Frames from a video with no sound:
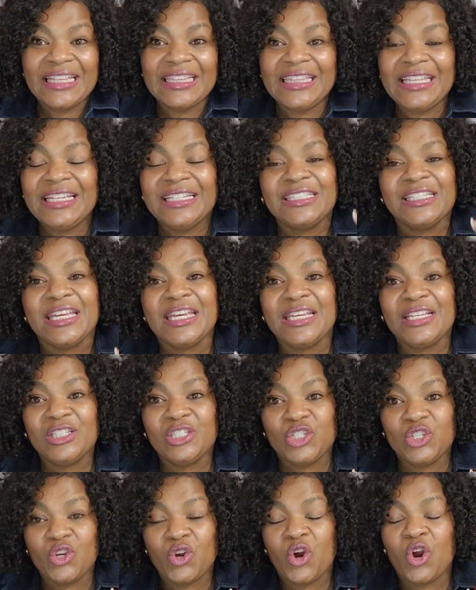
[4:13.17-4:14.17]
This
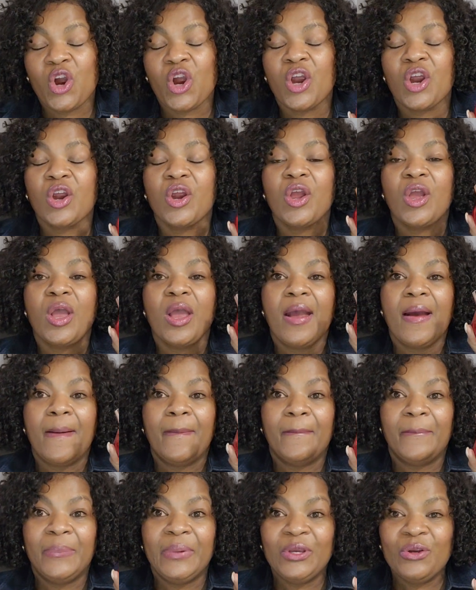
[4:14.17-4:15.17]
is your
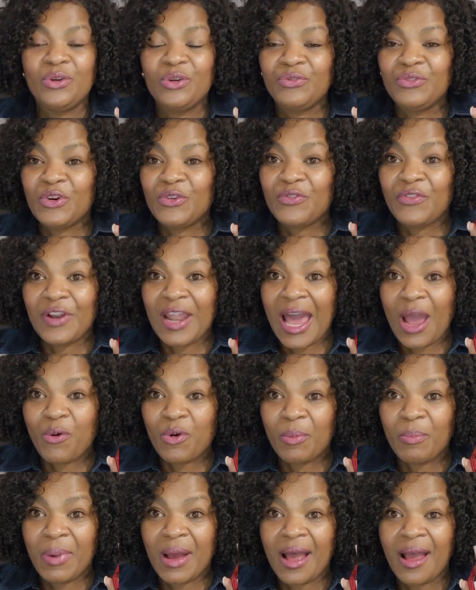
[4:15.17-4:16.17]
beautiful
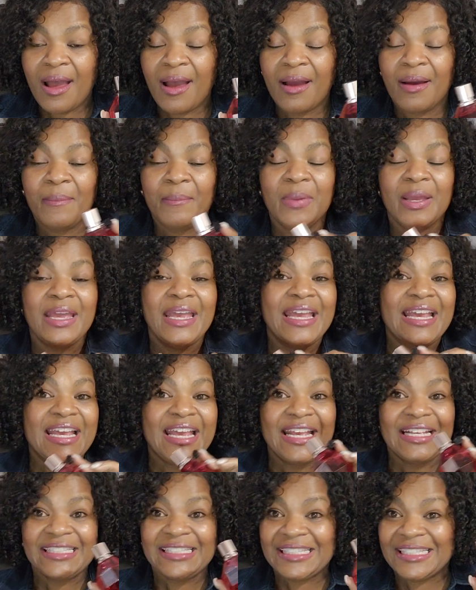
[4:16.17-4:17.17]
Flowerbomb.
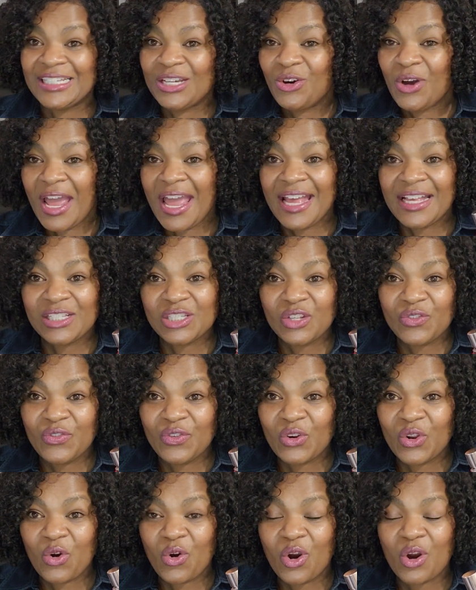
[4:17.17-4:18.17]
Still has the
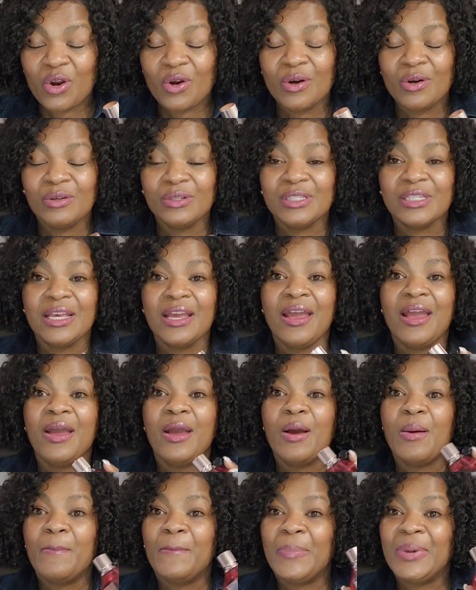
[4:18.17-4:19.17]
florals,
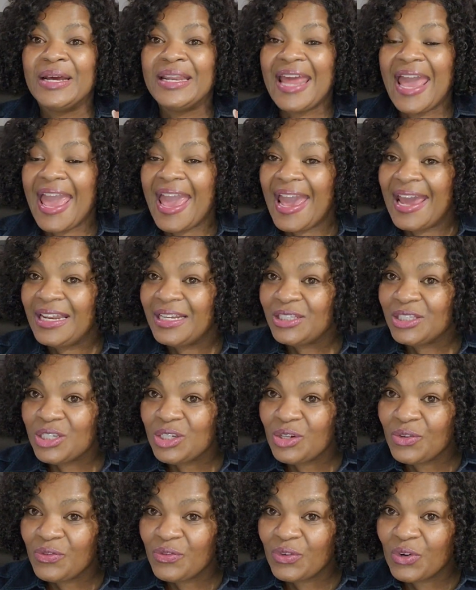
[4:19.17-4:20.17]
but added to
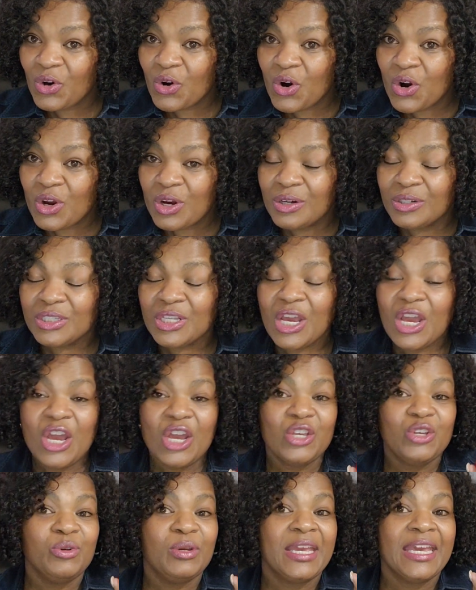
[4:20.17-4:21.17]
the florals,
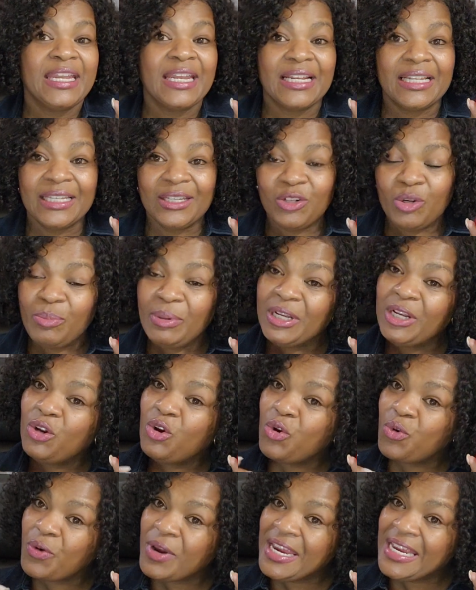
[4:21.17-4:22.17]
you get a little bit of
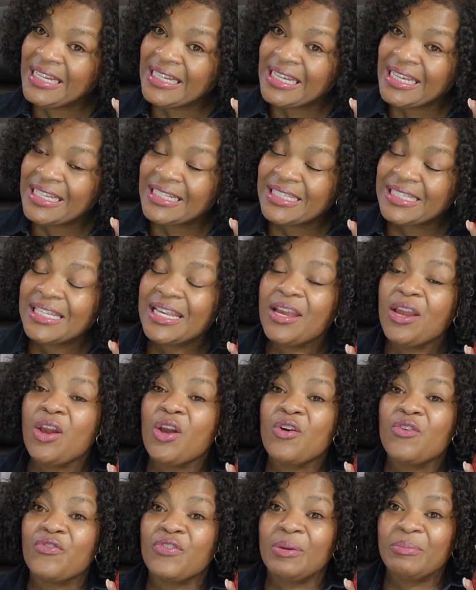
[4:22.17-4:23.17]
greenness
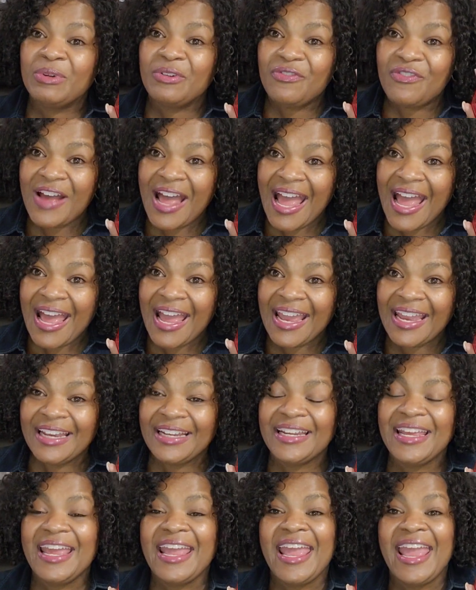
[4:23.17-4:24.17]
from the vine
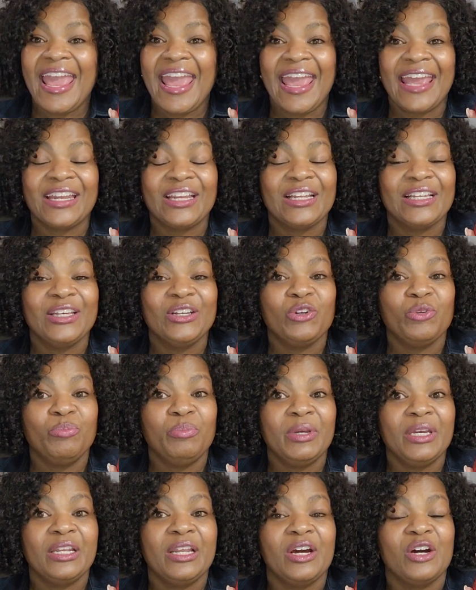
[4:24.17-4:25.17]
and a little
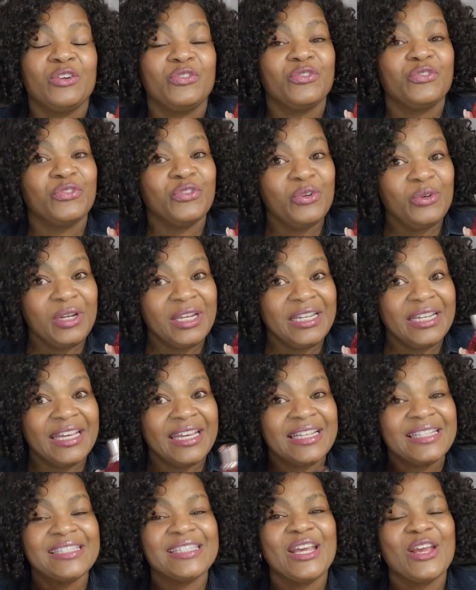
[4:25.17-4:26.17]
bit of
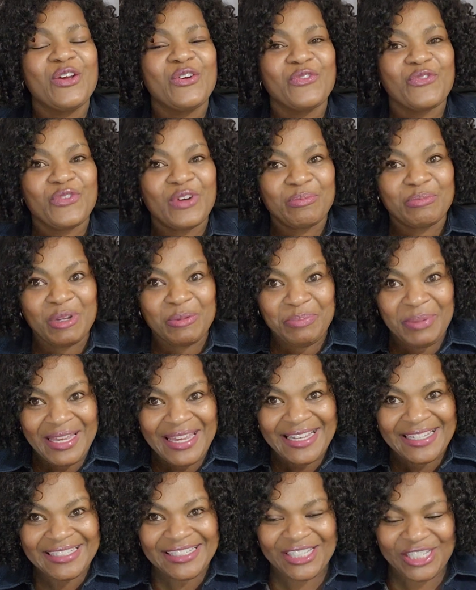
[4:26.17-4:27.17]
fruitiness from the
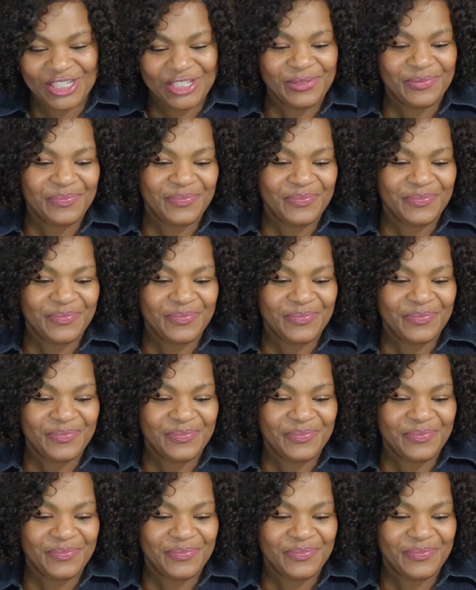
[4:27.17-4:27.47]
peach.